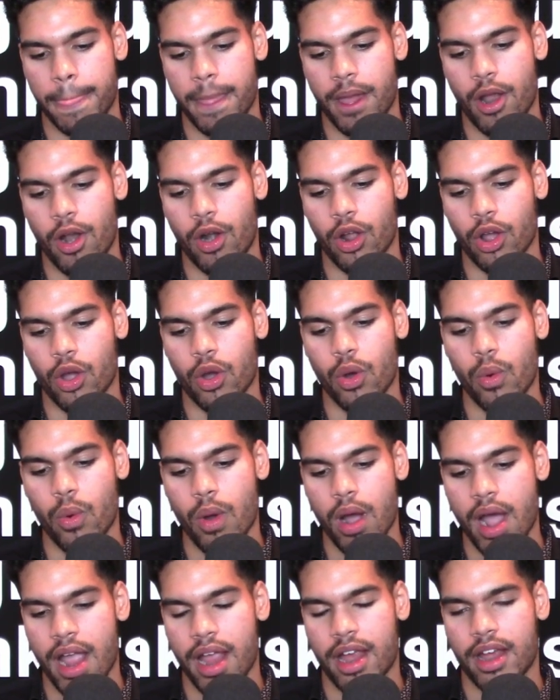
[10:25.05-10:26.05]
are
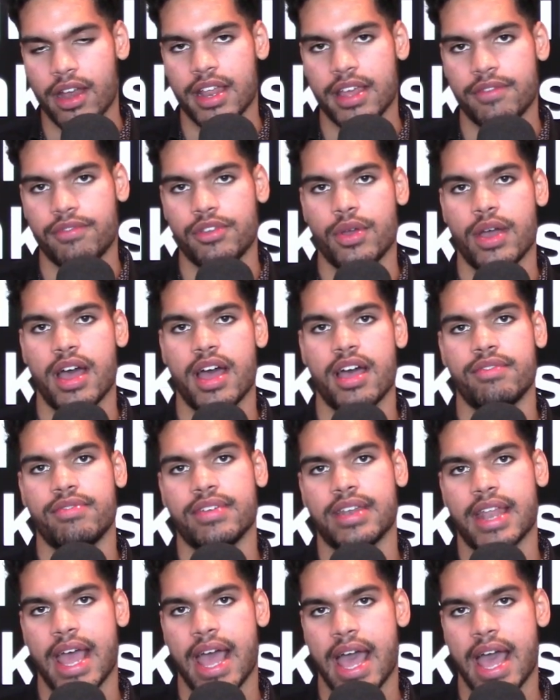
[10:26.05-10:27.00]
acquired if you have an